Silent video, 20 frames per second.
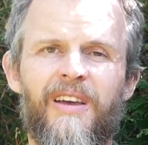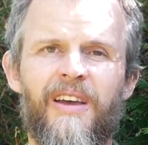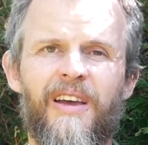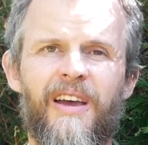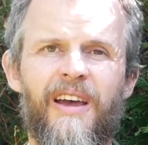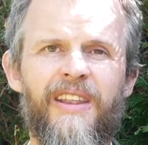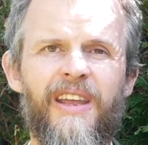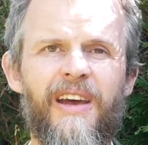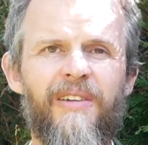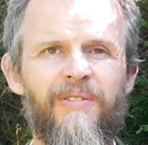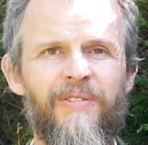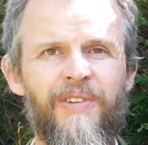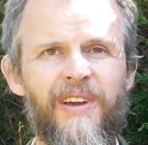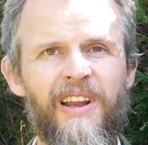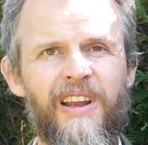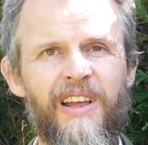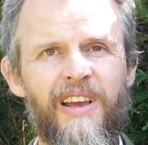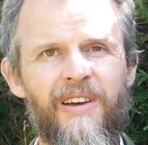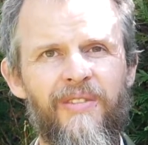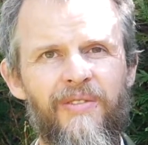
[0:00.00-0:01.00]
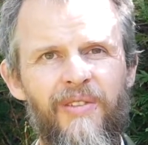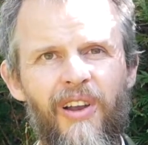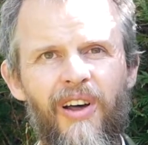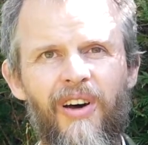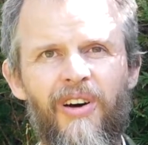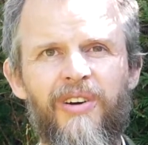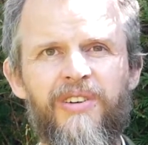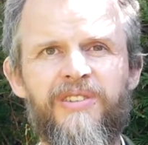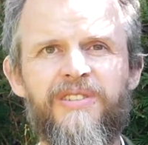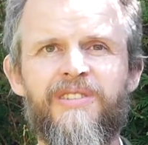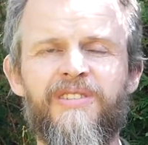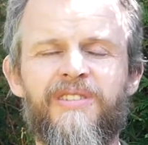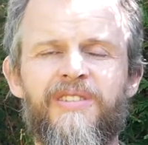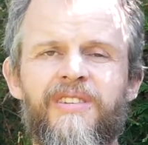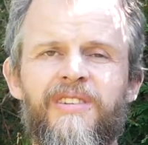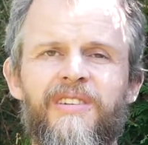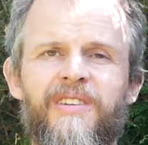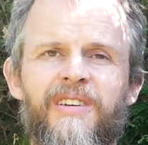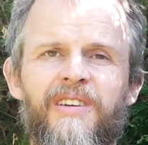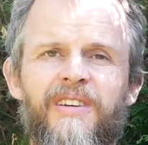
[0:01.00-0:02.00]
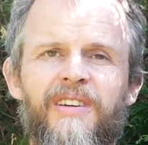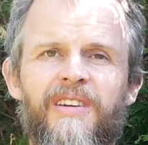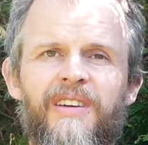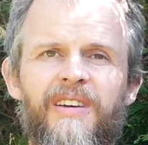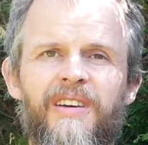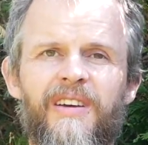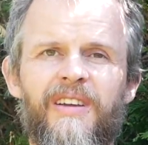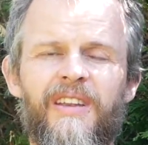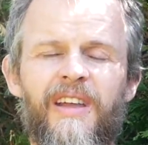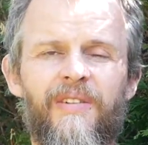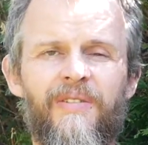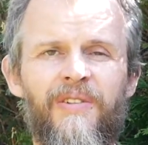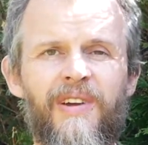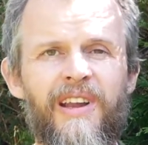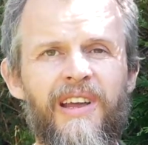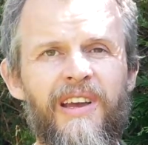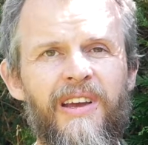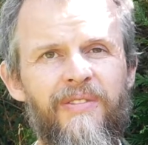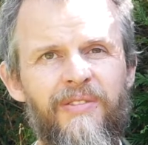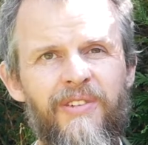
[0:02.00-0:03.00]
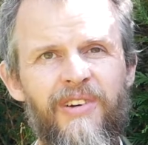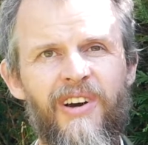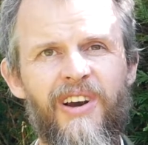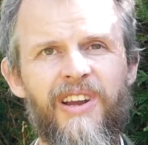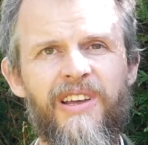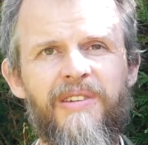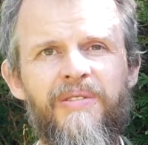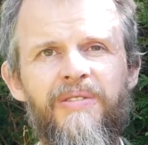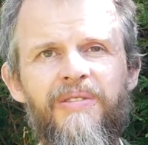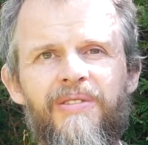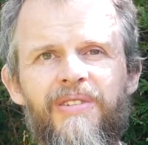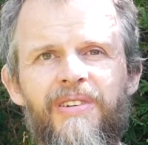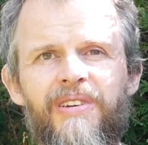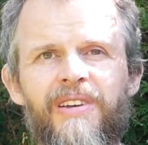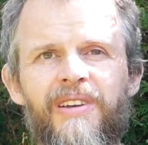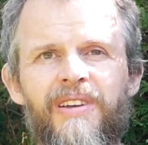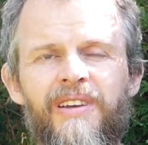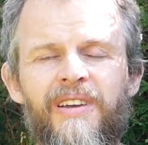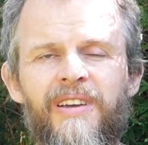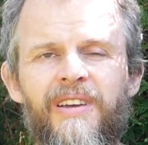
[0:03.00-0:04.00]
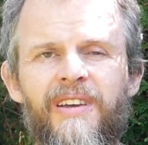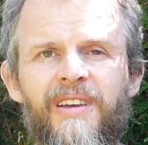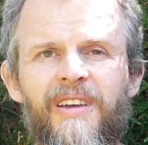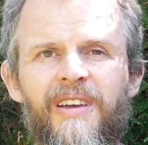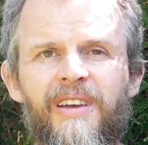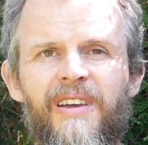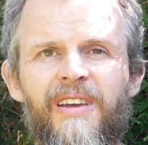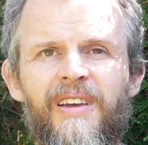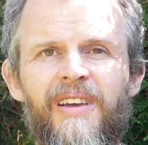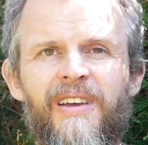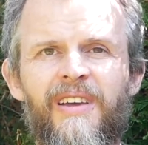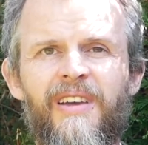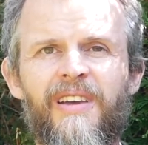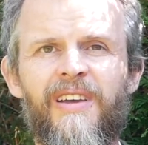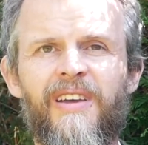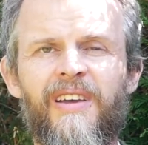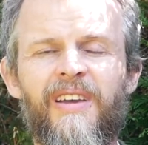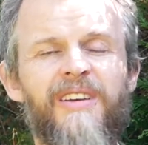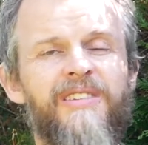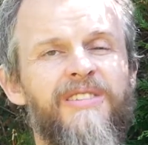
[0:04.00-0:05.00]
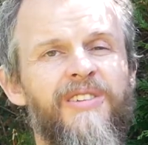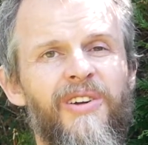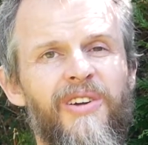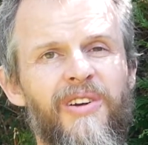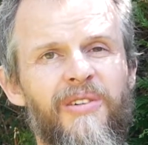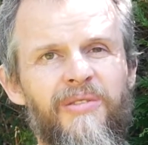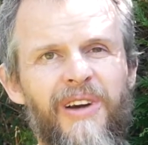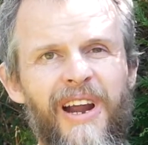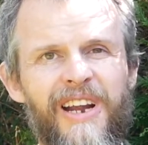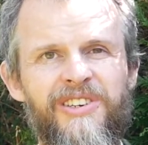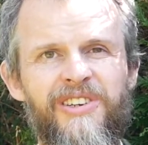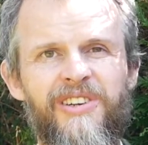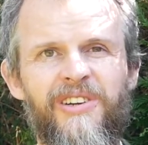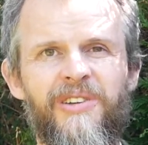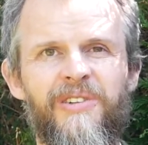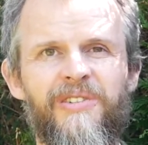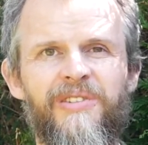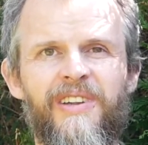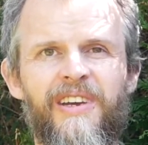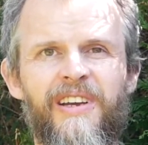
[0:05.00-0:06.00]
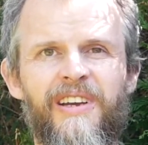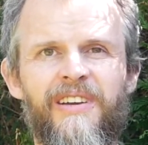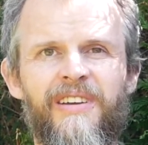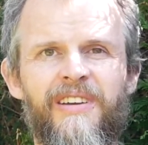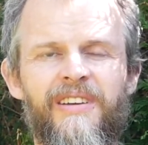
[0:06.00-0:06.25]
And that feeling of loss, and that feeling of grief, is not a rational thing.